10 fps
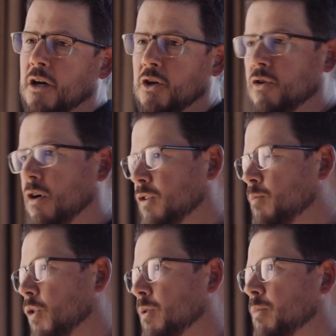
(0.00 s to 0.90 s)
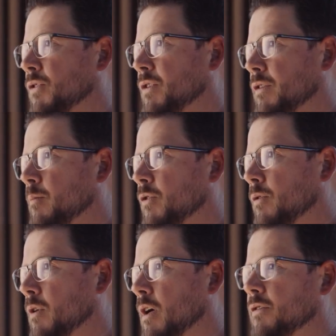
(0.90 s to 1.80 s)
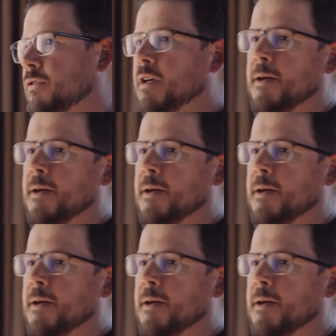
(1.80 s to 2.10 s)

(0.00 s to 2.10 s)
across multiple systems for us.